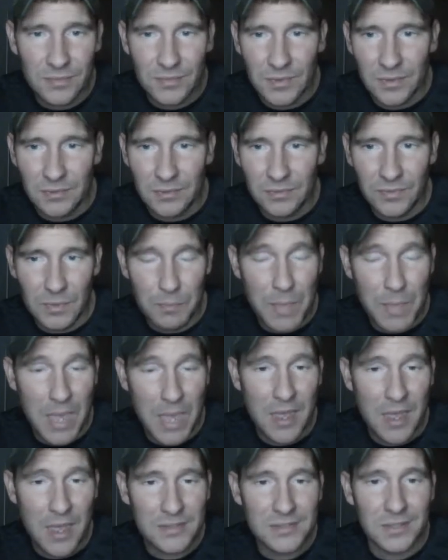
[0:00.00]
the
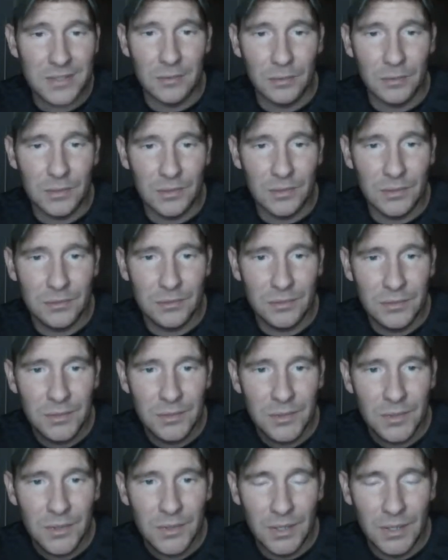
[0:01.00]
past? I don't know.
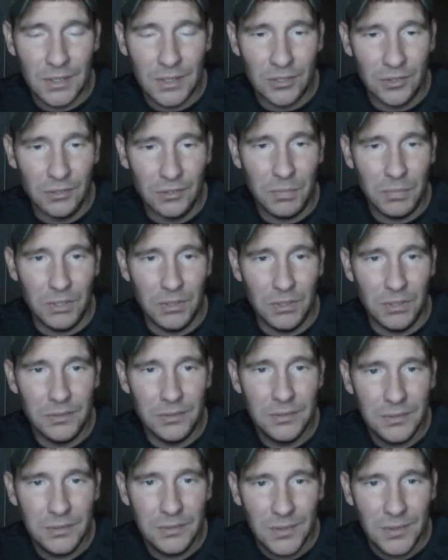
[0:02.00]
It could have been.
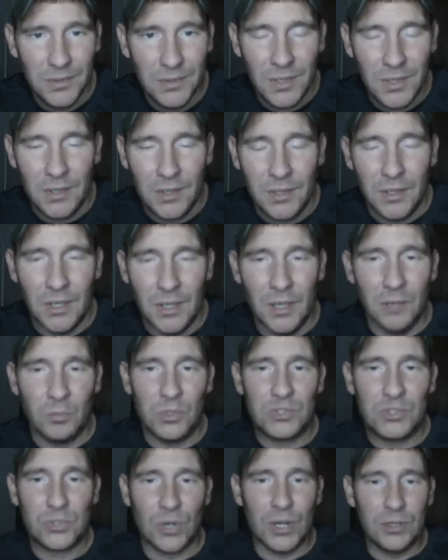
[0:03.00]
We
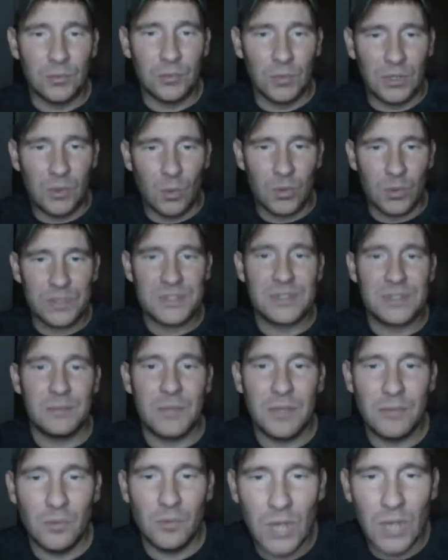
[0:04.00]
tried to record some
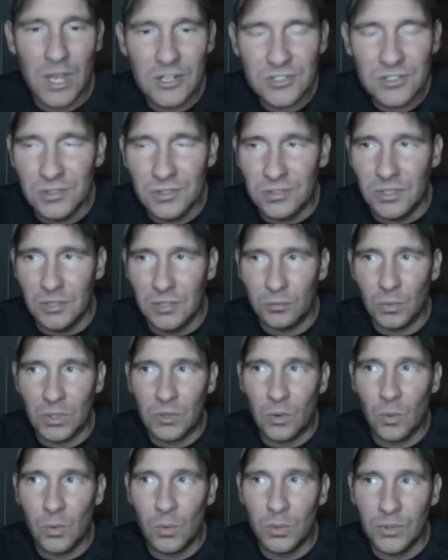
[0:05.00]
of it. We actually did
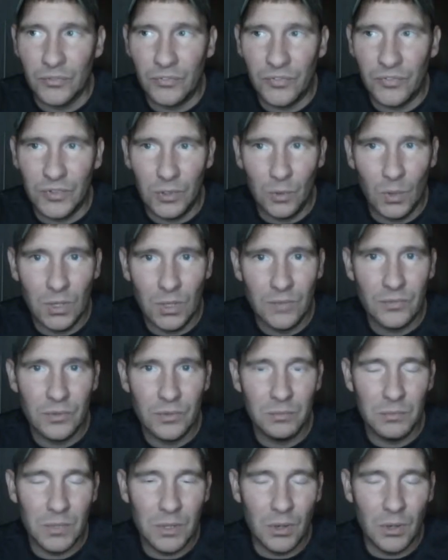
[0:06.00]
record a few of
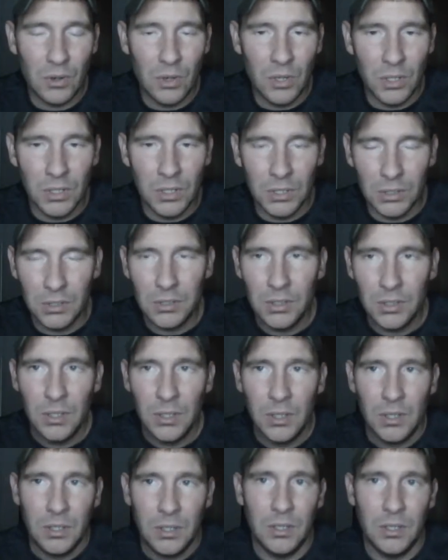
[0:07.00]
them on
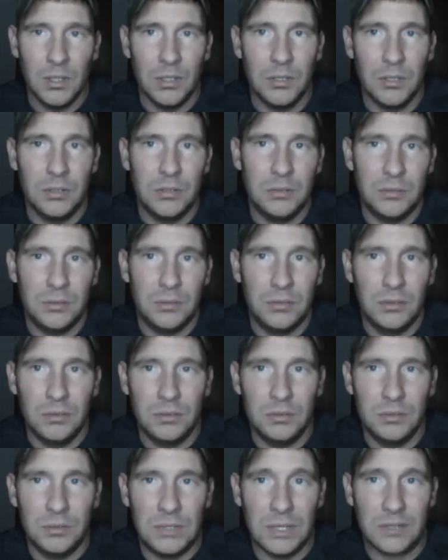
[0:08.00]

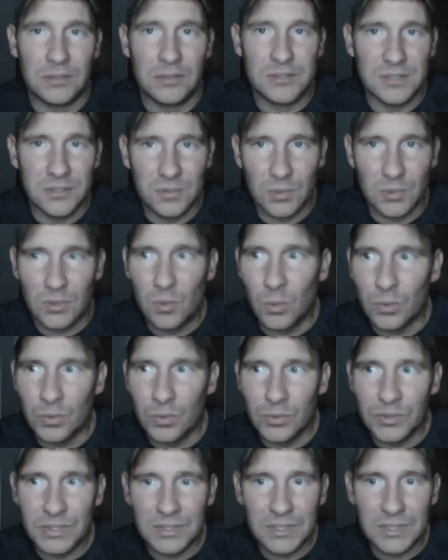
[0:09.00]
Dickerson's recorder
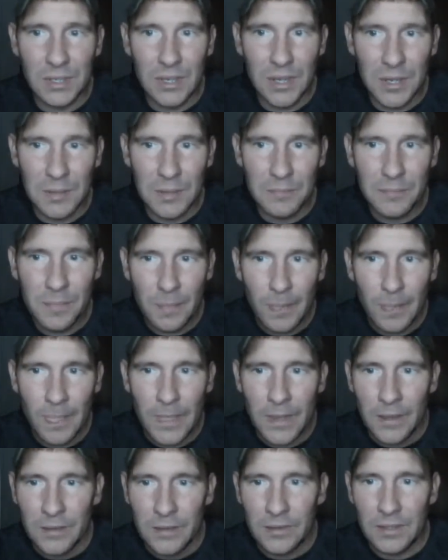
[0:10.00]
at the time.
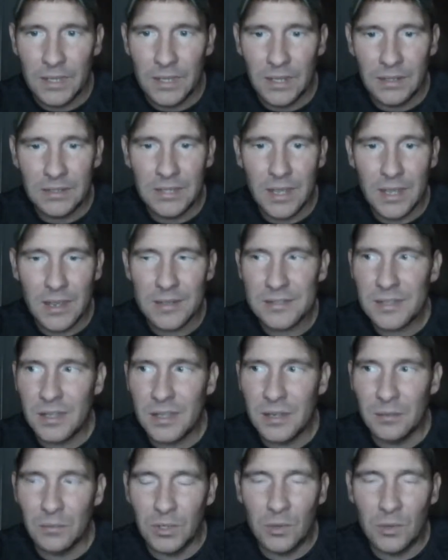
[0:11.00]
We had a
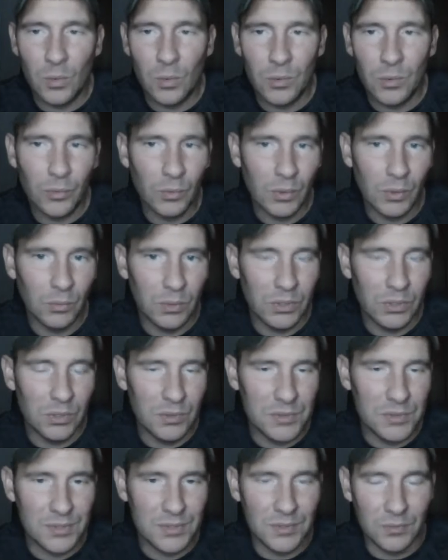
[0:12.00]
Tascam recorder we were
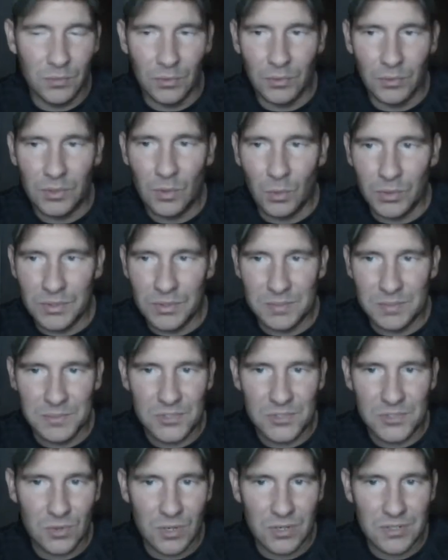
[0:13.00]
using. We recorded some
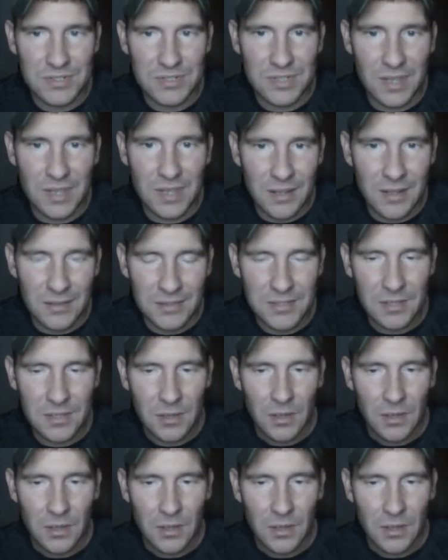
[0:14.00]
strange sounds.